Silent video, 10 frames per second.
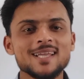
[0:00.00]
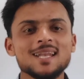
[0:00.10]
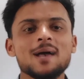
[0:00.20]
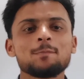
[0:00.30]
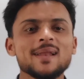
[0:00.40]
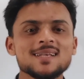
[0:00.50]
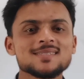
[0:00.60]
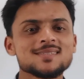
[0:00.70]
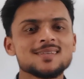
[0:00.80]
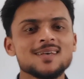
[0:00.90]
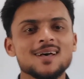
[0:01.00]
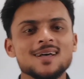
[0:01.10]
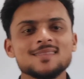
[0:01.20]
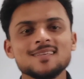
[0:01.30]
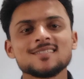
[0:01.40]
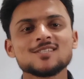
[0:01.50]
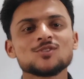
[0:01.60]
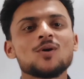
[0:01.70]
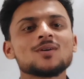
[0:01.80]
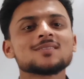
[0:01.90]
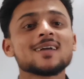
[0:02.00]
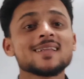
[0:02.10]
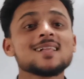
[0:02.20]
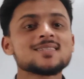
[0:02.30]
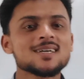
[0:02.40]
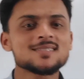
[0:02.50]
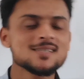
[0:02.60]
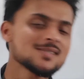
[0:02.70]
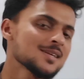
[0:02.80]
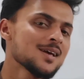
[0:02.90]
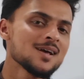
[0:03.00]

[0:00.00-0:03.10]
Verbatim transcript: real happiness. This is not the real success.